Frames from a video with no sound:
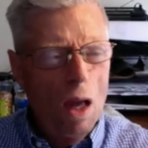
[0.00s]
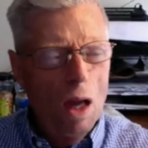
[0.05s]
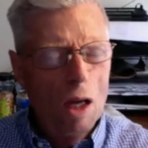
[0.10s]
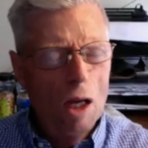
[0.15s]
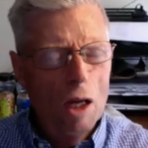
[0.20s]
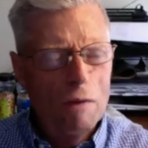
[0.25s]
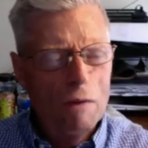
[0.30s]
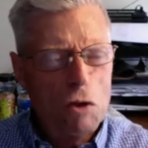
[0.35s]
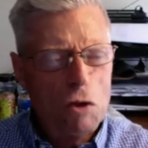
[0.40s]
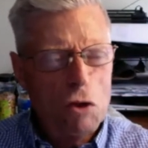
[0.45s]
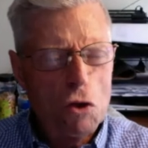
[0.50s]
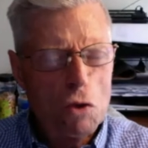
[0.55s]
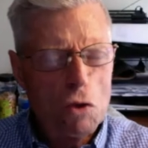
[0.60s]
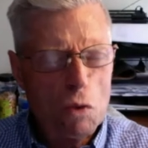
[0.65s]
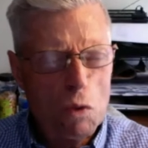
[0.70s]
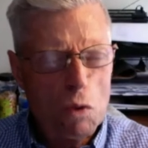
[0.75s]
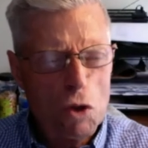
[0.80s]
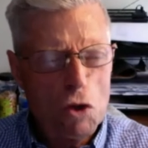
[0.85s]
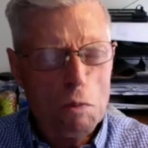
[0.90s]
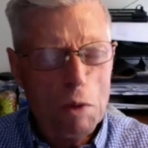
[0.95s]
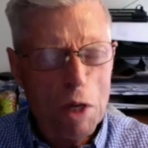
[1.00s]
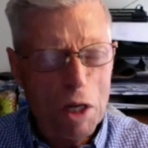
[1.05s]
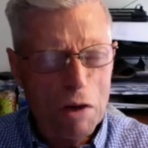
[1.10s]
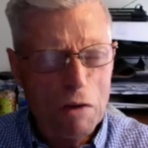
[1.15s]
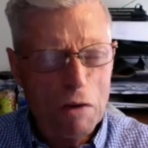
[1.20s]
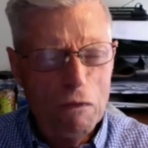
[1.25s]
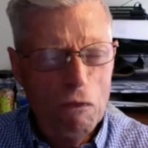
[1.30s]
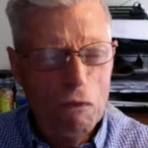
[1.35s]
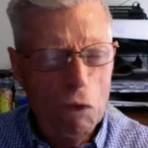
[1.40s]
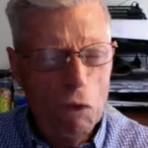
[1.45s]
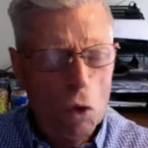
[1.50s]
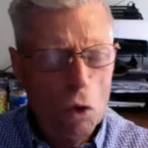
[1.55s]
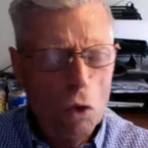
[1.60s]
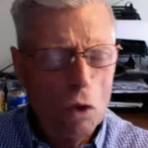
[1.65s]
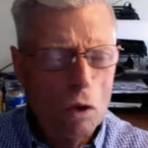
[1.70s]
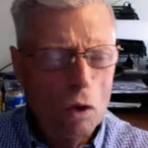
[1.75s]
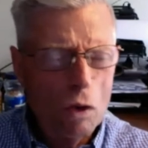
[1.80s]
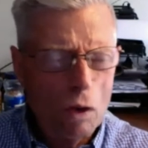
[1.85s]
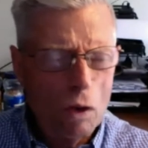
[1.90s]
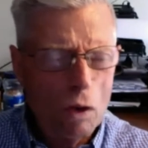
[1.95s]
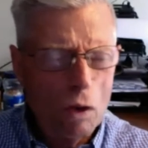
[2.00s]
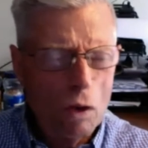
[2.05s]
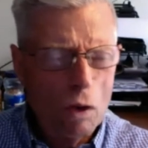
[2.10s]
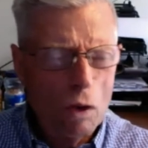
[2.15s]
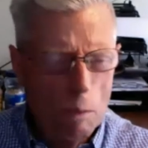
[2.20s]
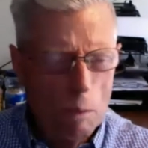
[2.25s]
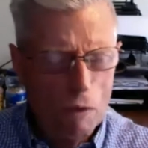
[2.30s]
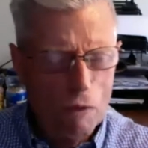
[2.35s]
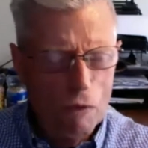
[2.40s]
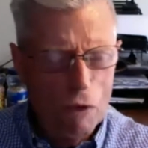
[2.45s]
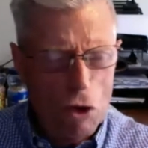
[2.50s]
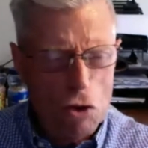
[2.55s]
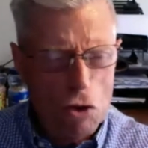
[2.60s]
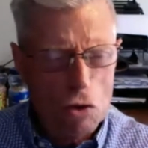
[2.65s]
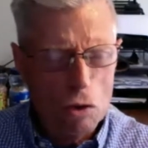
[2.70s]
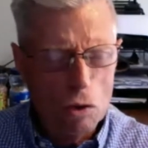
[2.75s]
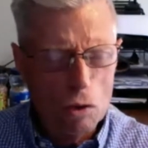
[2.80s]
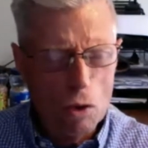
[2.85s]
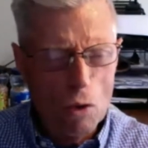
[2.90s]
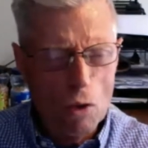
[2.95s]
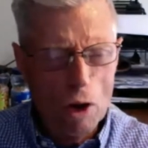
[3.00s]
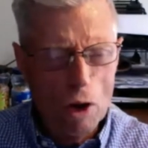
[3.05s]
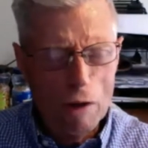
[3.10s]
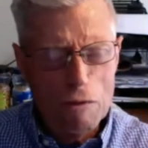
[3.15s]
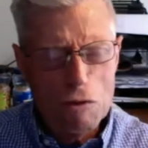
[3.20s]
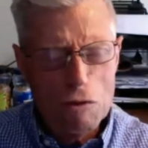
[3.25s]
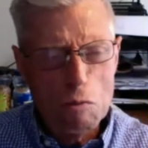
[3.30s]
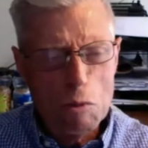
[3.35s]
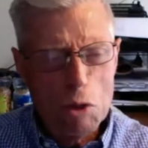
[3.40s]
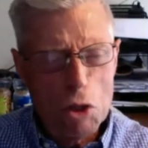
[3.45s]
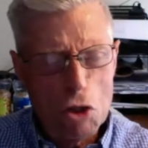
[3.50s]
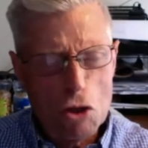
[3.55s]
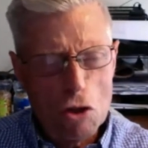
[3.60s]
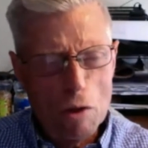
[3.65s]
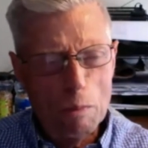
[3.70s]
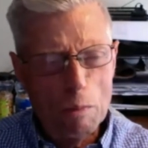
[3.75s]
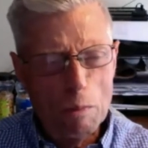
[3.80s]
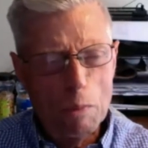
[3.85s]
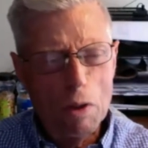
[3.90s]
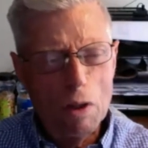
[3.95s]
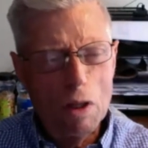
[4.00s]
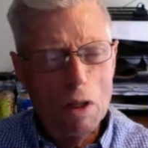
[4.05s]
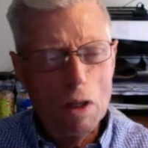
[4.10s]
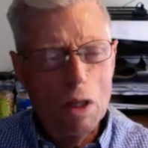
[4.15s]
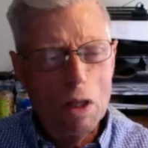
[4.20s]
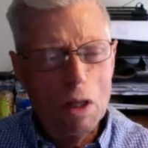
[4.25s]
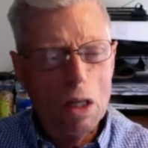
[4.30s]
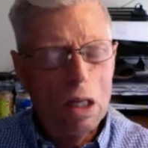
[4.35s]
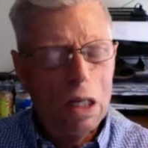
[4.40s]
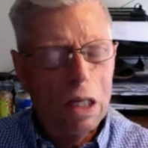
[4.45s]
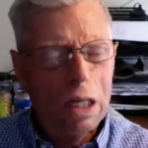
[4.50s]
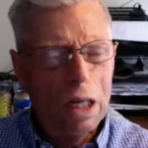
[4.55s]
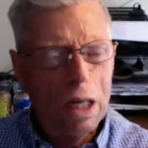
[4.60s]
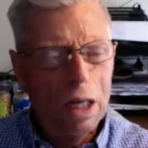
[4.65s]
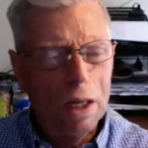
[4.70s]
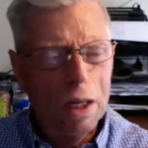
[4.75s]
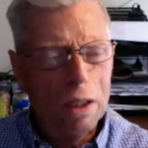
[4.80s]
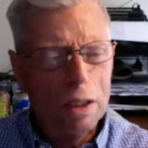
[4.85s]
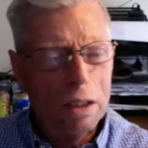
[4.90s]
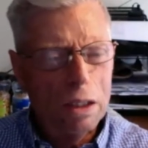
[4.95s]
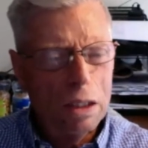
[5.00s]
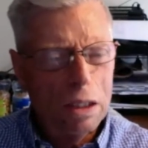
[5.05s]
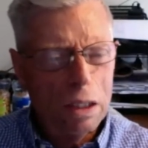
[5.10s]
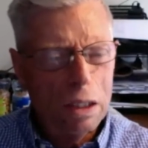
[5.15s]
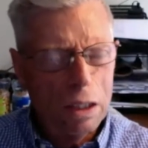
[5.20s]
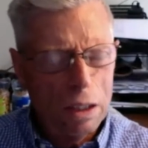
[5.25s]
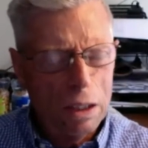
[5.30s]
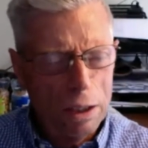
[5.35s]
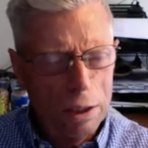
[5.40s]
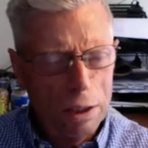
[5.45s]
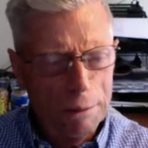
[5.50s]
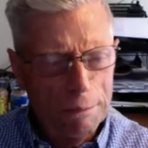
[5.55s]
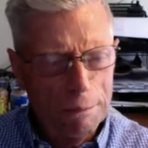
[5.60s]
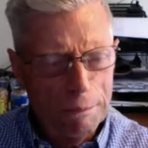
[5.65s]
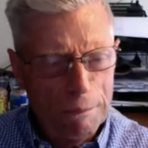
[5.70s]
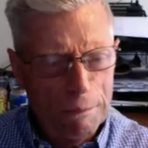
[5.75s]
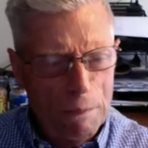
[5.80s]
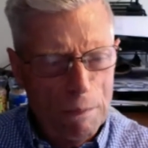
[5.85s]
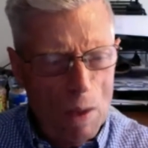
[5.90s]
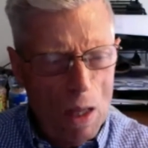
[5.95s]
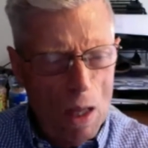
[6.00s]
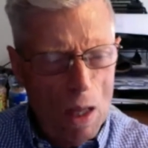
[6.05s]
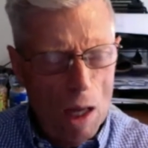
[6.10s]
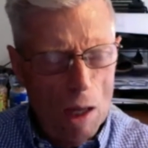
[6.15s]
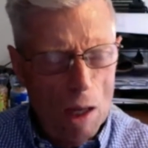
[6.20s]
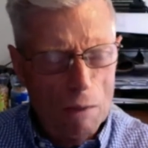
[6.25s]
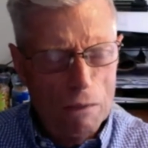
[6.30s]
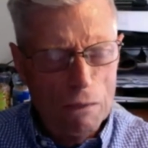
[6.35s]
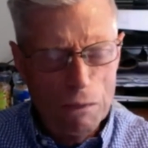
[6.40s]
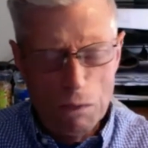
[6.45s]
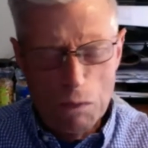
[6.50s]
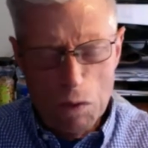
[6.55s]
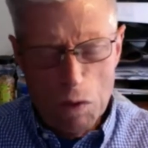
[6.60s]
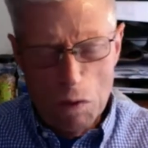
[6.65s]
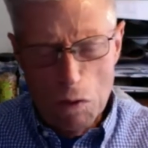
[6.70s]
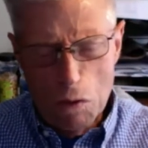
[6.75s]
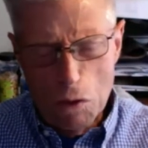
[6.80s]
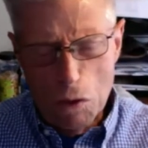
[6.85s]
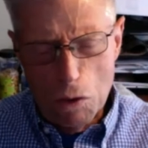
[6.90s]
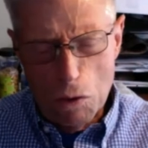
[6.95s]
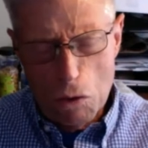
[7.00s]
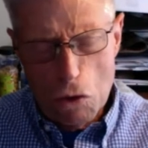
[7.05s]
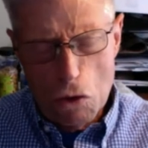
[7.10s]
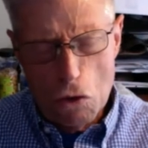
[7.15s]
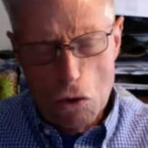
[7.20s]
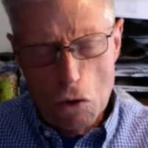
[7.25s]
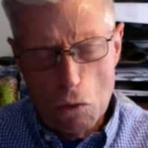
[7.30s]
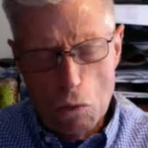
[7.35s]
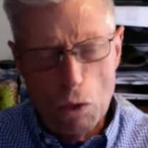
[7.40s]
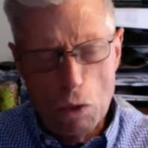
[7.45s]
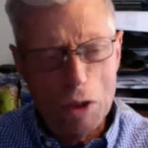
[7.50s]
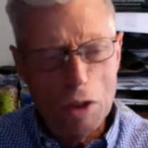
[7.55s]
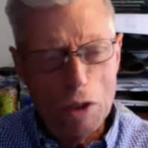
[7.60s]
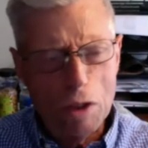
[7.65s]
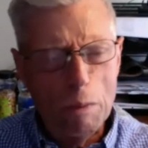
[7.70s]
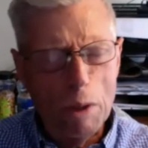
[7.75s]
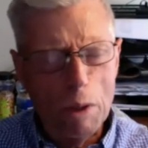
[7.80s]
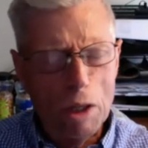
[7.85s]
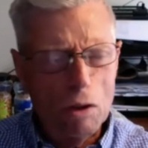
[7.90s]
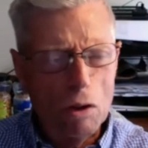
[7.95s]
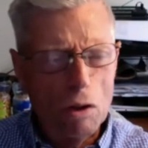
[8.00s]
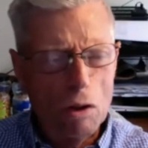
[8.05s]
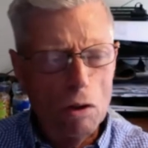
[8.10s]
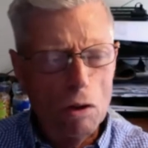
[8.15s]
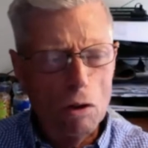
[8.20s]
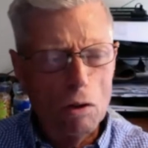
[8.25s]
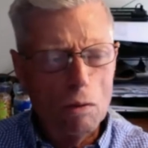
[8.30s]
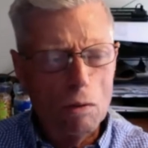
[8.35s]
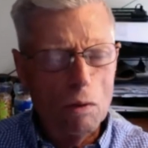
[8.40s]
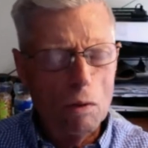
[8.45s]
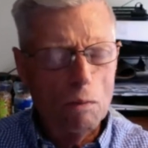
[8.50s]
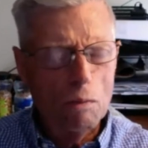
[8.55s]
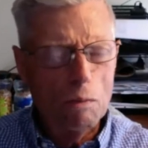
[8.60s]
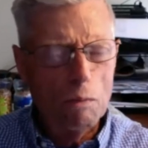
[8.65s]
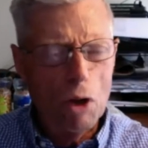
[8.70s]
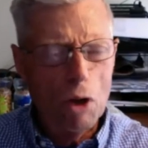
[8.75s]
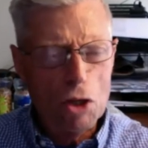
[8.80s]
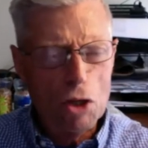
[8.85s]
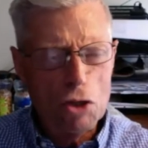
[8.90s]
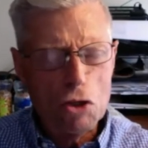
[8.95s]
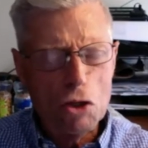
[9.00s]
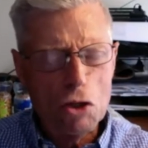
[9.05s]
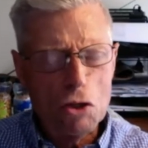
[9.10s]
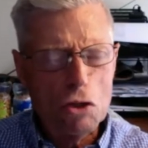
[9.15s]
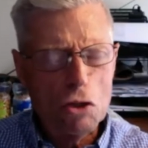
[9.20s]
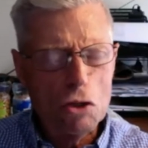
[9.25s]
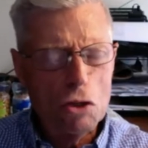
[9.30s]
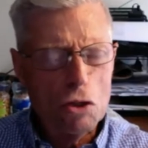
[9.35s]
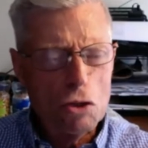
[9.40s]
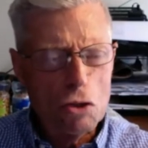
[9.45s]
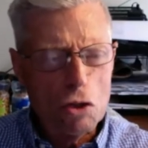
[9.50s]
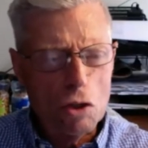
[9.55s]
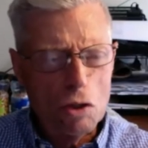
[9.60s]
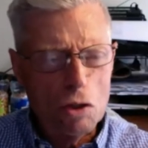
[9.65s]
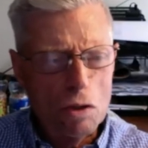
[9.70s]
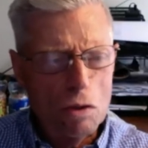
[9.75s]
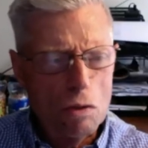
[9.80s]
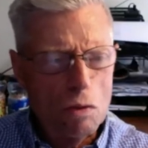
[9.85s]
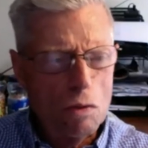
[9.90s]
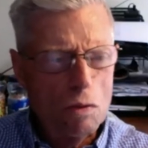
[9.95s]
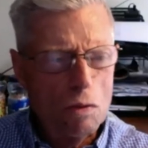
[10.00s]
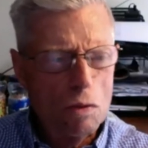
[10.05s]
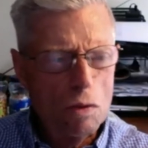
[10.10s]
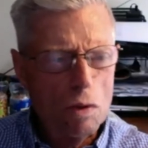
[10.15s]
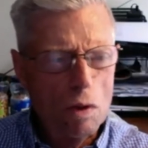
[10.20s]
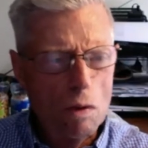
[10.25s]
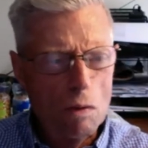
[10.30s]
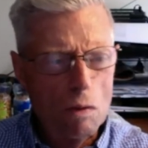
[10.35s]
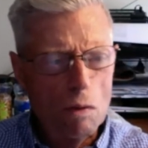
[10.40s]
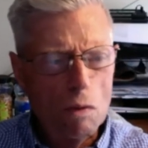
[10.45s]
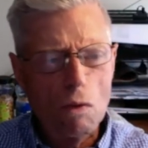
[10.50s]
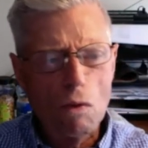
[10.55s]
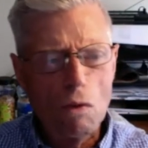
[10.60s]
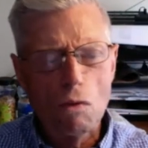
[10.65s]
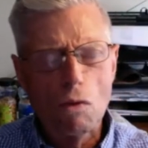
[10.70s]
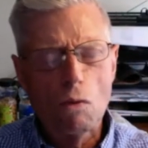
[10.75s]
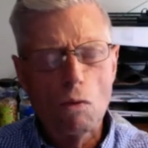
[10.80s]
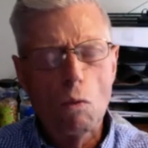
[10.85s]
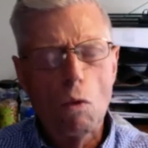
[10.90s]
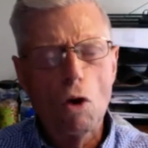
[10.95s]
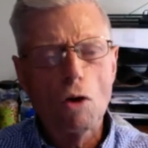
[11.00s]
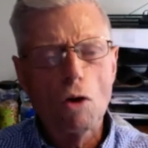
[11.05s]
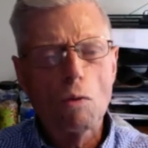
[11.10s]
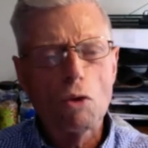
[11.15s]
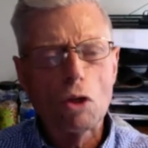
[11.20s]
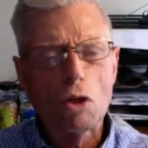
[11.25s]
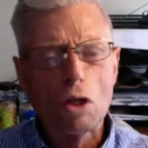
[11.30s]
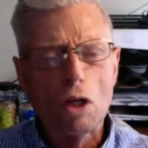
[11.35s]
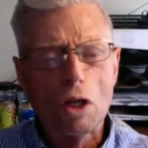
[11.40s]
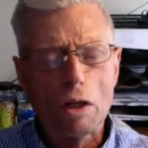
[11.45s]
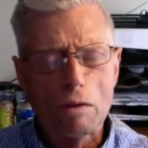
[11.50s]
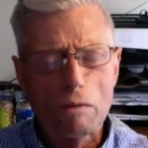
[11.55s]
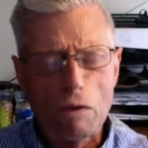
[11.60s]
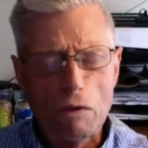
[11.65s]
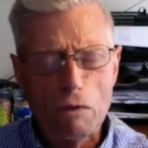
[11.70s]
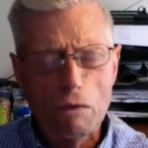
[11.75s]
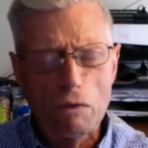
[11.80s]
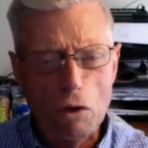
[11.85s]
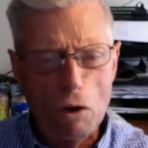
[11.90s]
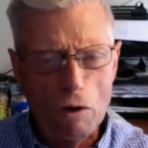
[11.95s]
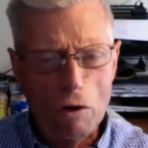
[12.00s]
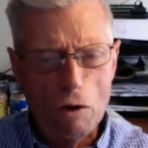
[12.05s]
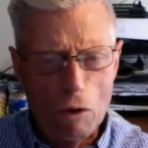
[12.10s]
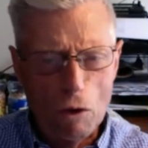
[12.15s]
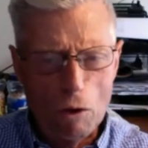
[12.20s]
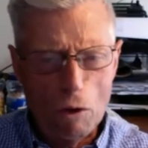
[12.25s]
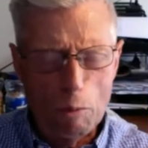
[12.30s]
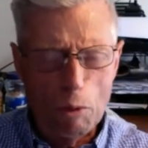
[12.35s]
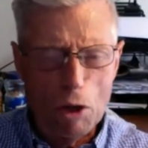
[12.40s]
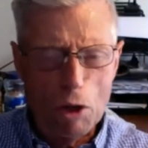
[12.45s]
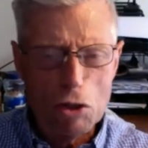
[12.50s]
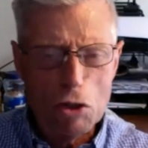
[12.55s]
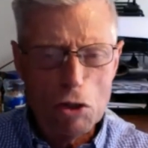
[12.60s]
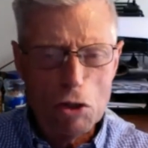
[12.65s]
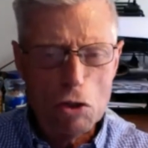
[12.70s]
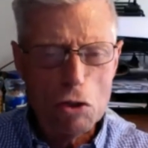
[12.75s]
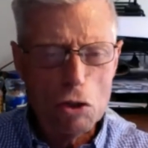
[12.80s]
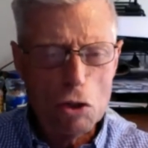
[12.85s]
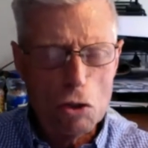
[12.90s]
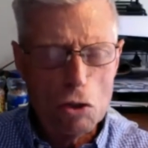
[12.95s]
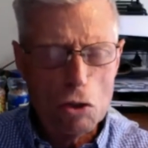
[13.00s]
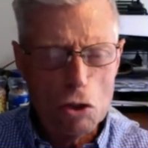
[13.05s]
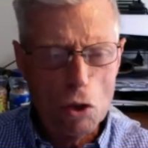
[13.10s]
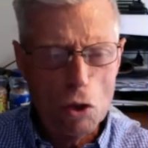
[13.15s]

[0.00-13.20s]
I have a certain respect for professional craftsmanship, and I've, you know, written about art processes and worked with a lot of different art processes.